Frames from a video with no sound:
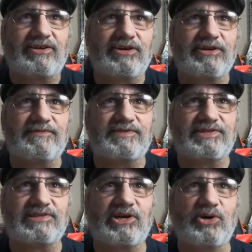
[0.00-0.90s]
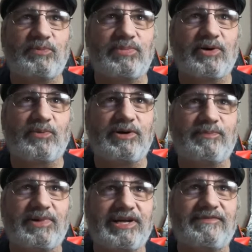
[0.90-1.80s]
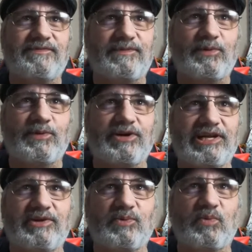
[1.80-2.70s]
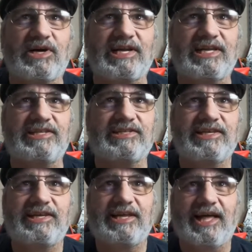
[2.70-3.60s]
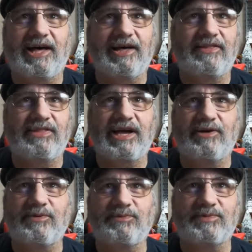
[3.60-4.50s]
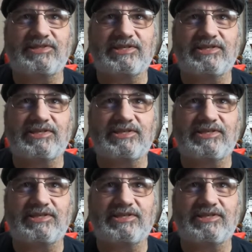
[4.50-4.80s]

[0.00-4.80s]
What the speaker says: curved slope, 1x4 in white. That one was